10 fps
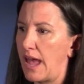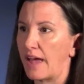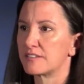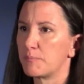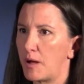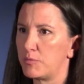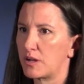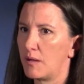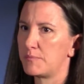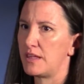as a public
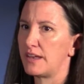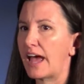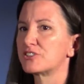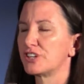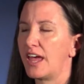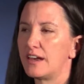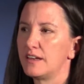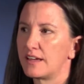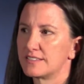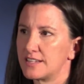company, that actually had
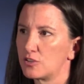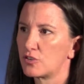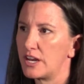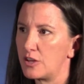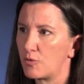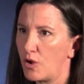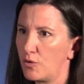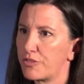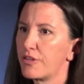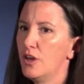accelerating
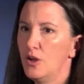growth